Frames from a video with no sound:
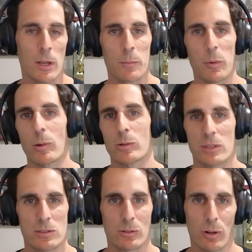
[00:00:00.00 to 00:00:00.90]
But we also
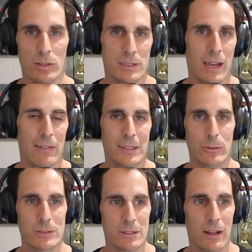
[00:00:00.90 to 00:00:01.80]
saw Oscar have a little
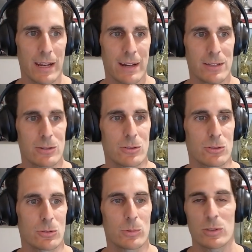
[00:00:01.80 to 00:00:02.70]
slide out of turn
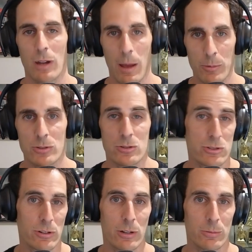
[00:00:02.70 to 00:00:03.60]
2. We saw Hamilton
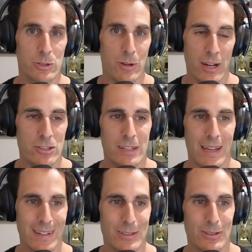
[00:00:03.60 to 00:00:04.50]
struggle with traction out
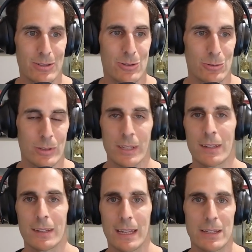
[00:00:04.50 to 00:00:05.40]
of turn 2
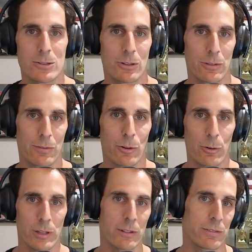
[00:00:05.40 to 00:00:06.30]
and turn 4
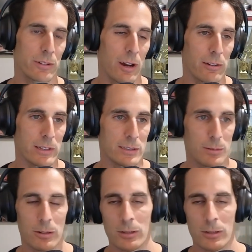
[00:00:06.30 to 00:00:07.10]
in the Ferrari as well.